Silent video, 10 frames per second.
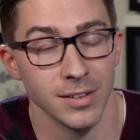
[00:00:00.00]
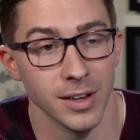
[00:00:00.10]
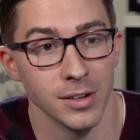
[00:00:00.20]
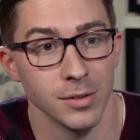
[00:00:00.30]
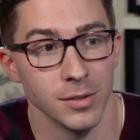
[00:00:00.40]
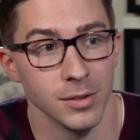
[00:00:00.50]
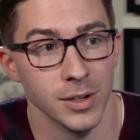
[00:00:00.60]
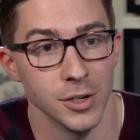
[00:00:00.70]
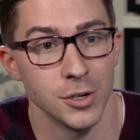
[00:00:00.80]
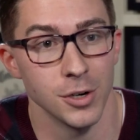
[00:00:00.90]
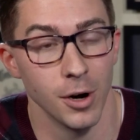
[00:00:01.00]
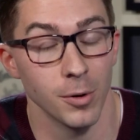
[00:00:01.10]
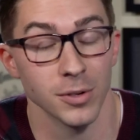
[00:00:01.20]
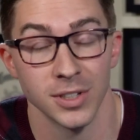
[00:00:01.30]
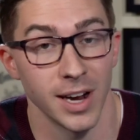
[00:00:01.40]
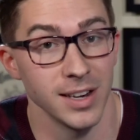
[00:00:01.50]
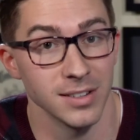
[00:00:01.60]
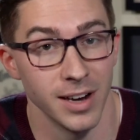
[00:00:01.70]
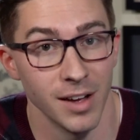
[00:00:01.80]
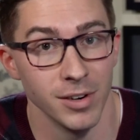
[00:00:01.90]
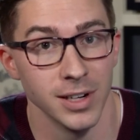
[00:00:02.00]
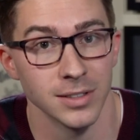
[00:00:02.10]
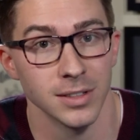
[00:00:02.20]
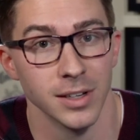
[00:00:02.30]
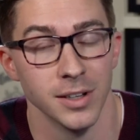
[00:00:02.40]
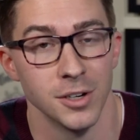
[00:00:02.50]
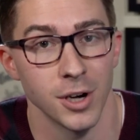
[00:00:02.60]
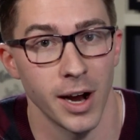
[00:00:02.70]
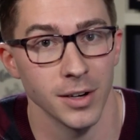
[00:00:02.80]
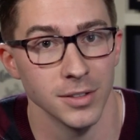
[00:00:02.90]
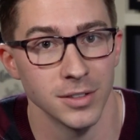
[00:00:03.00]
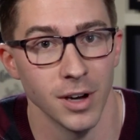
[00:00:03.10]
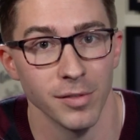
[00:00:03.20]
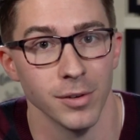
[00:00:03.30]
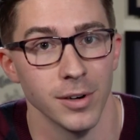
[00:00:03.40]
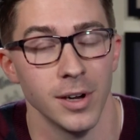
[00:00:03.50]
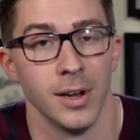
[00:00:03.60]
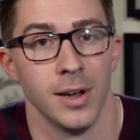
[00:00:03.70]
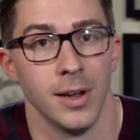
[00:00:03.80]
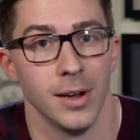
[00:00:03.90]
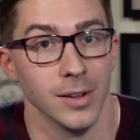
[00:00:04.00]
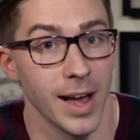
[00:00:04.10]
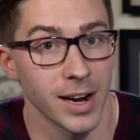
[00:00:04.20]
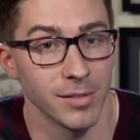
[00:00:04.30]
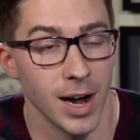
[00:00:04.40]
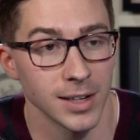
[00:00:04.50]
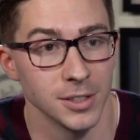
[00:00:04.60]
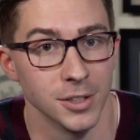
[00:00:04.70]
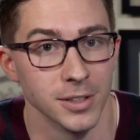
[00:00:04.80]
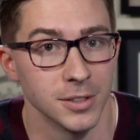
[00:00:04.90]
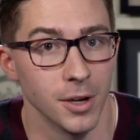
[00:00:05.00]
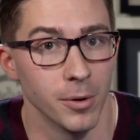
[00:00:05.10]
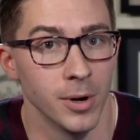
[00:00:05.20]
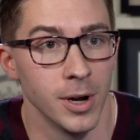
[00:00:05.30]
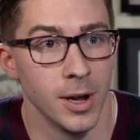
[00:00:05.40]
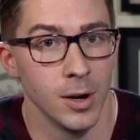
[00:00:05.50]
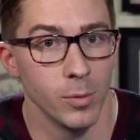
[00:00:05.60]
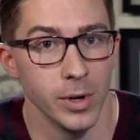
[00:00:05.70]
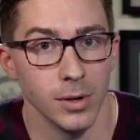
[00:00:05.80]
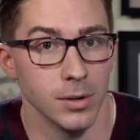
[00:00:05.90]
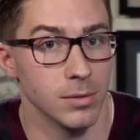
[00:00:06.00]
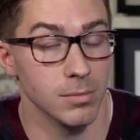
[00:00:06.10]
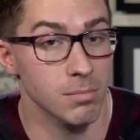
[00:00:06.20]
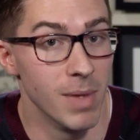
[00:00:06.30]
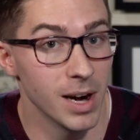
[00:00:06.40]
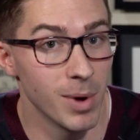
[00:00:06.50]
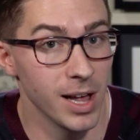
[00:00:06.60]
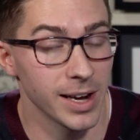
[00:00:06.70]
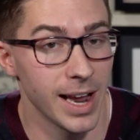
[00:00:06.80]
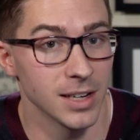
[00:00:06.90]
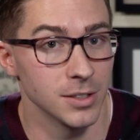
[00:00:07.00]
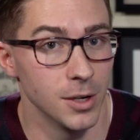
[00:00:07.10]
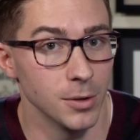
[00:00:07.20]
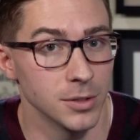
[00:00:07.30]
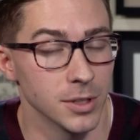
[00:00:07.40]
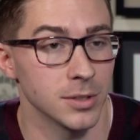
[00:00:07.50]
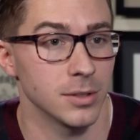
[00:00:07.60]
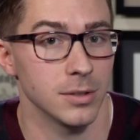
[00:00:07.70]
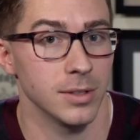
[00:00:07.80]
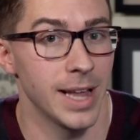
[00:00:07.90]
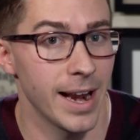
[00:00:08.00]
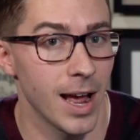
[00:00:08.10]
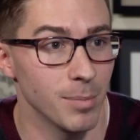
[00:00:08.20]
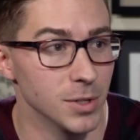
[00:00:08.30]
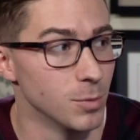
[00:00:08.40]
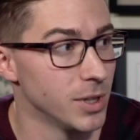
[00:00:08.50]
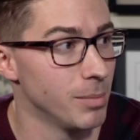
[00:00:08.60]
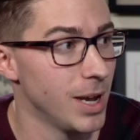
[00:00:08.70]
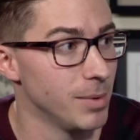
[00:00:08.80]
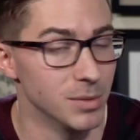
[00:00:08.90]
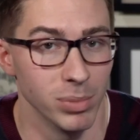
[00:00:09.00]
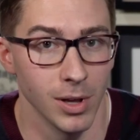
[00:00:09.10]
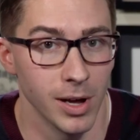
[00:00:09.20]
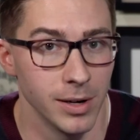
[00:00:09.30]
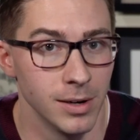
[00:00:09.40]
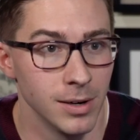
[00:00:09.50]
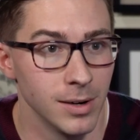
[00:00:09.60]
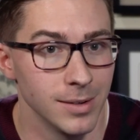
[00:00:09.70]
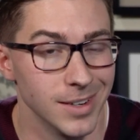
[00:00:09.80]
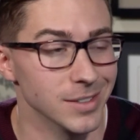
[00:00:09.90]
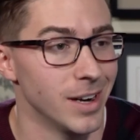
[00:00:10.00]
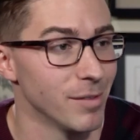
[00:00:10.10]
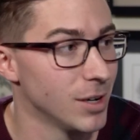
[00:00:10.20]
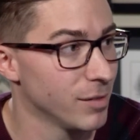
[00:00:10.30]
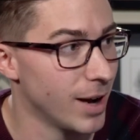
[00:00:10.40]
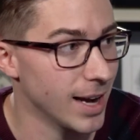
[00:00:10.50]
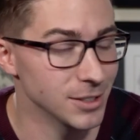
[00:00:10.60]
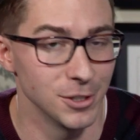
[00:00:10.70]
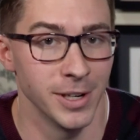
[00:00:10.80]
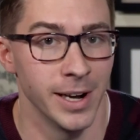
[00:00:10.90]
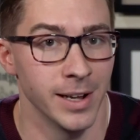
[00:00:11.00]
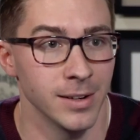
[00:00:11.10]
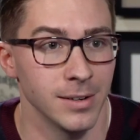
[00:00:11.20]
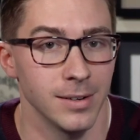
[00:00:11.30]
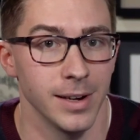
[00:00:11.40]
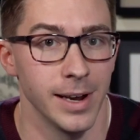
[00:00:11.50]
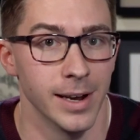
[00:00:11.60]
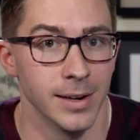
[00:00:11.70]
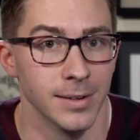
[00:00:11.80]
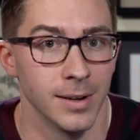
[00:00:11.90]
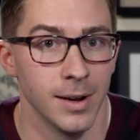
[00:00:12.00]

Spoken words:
that show, or signs that evidence that the child suffered a lack of oxygen. So metabolic acidosis, that happens when the baby's blood doesn't have enough oxygen in it, and